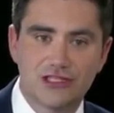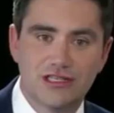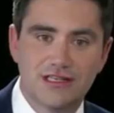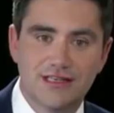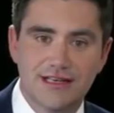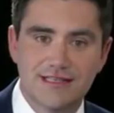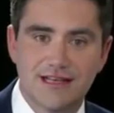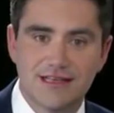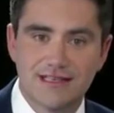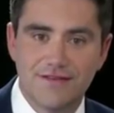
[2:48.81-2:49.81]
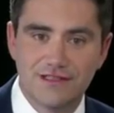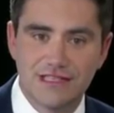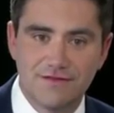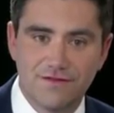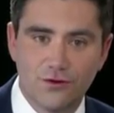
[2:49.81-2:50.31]
She is a
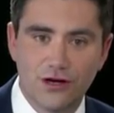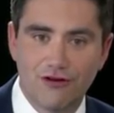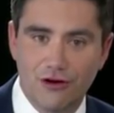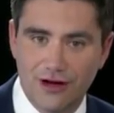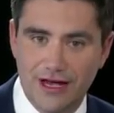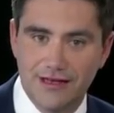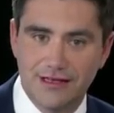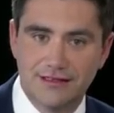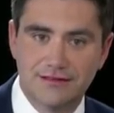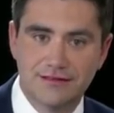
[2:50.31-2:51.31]
74-year-old lady,